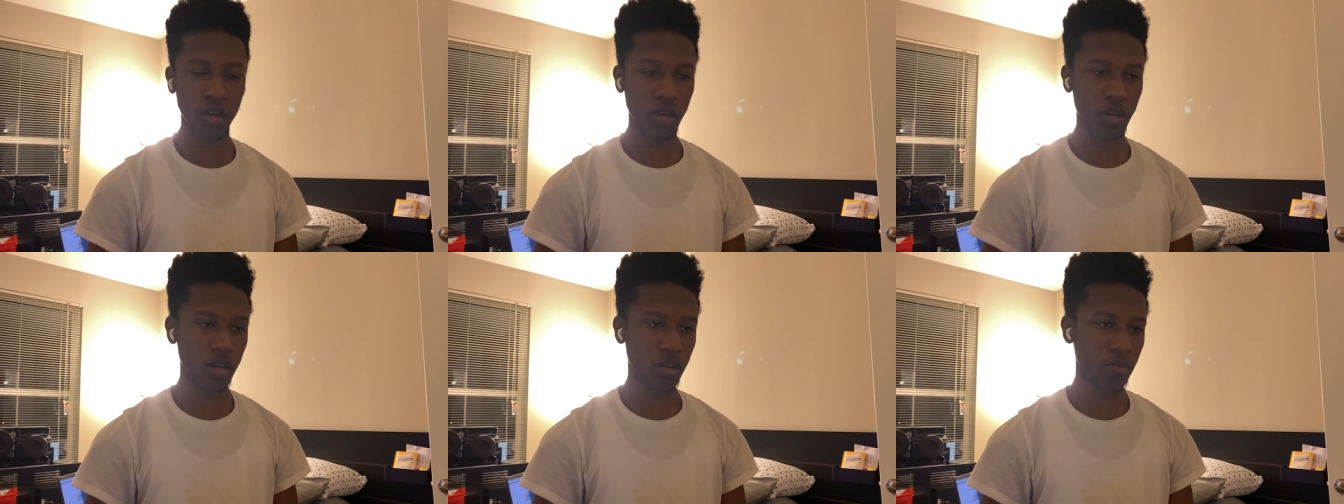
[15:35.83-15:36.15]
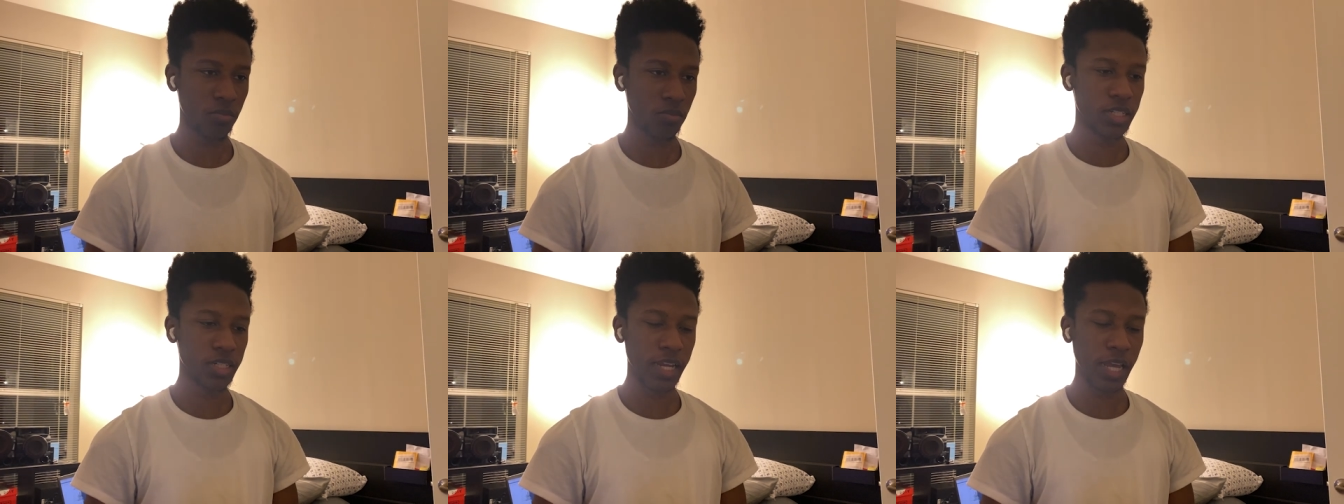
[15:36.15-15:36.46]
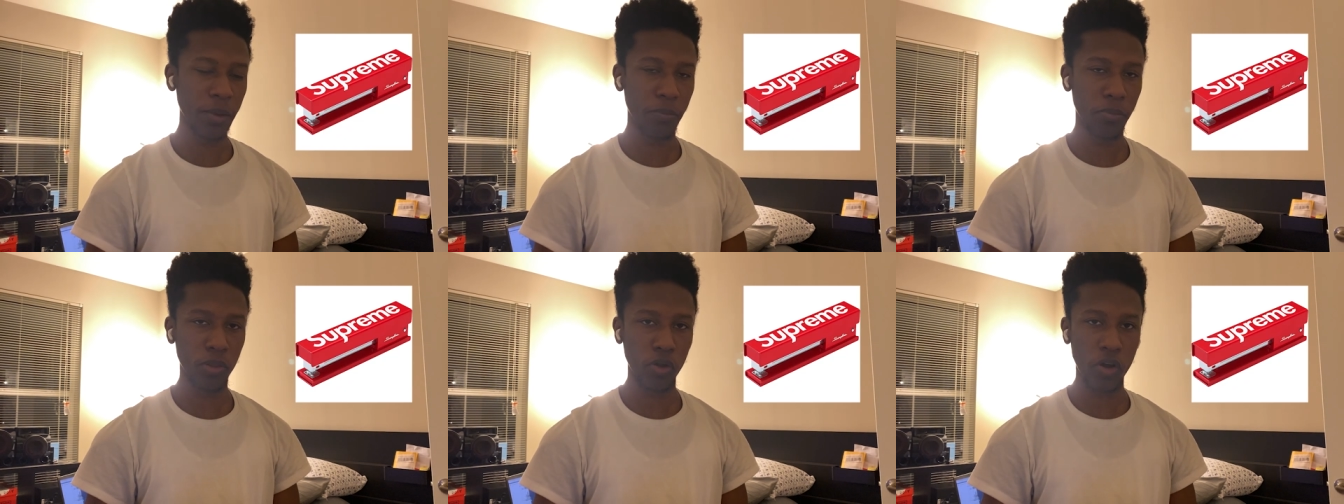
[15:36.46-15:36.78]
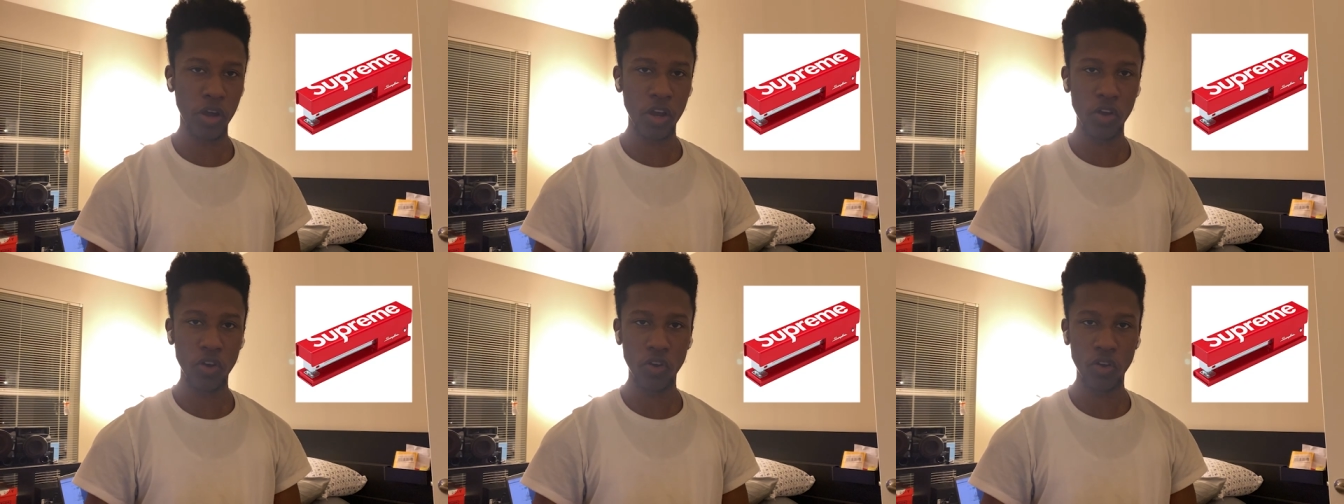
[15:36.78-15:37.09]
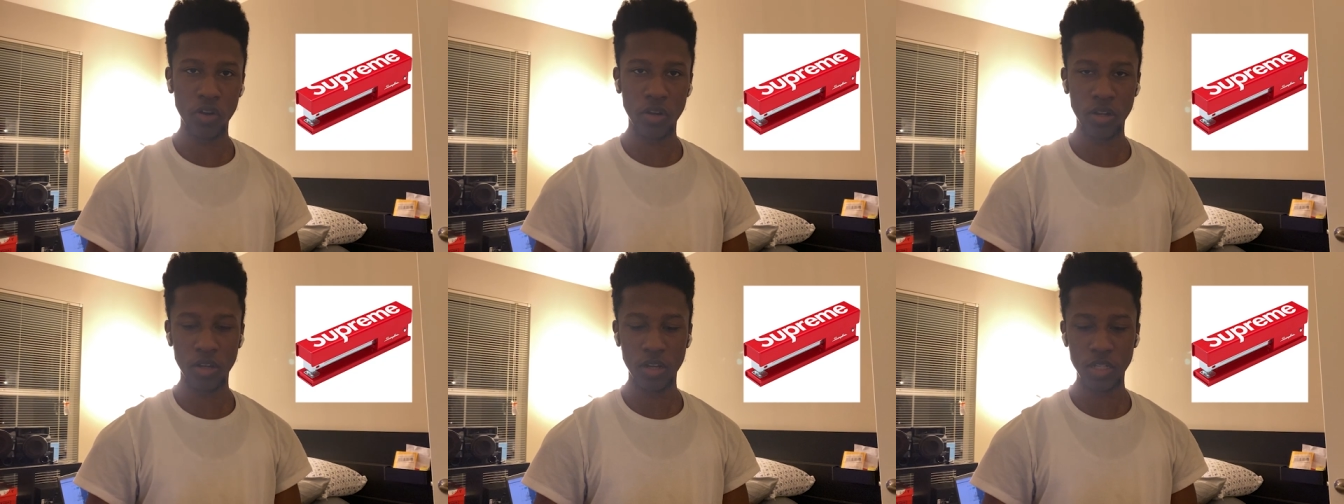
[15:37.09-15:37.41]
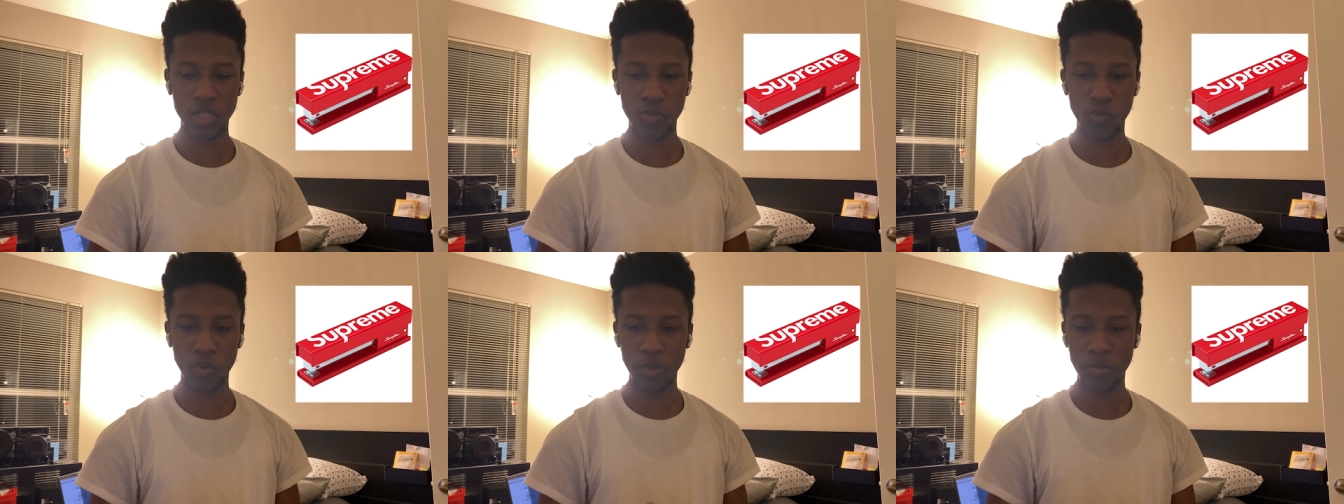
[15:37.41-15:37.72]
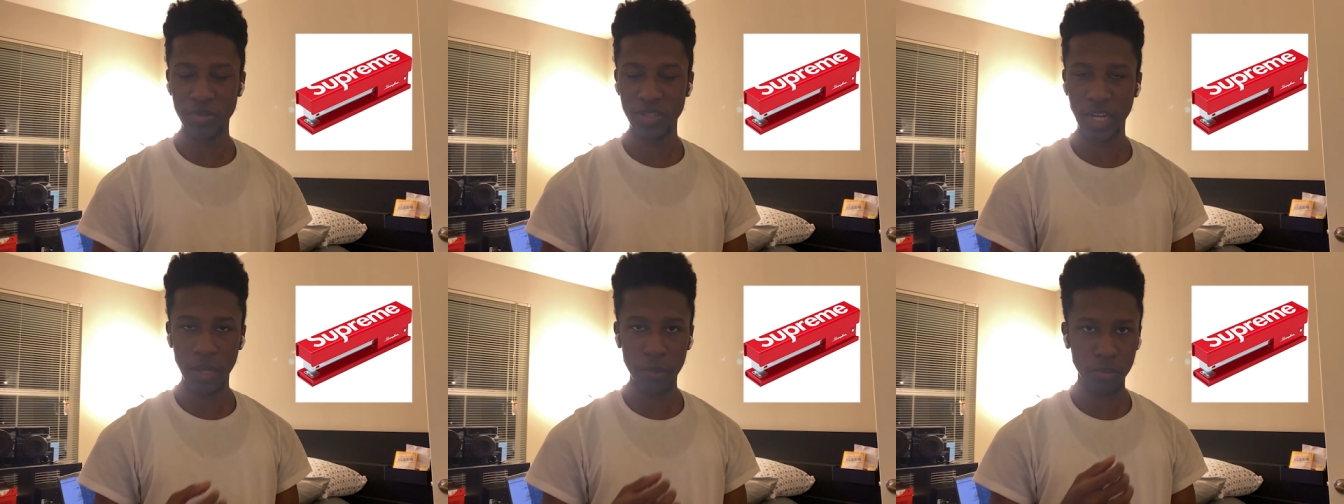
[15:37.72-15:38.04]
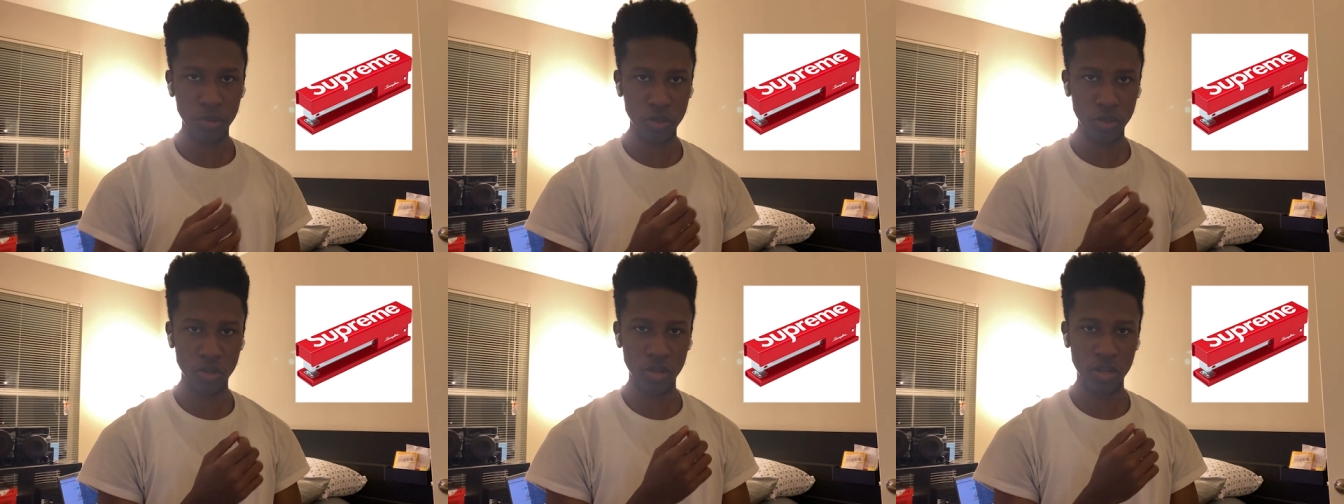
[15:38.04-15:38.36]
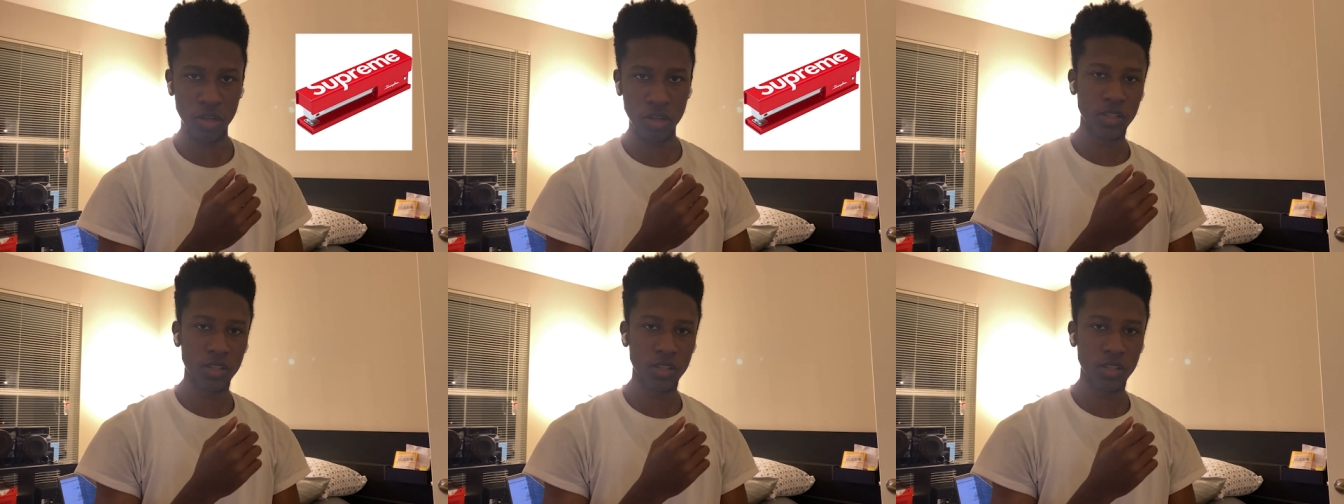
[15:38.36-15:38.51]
um, a stapler, I heard, a Supreme stapler.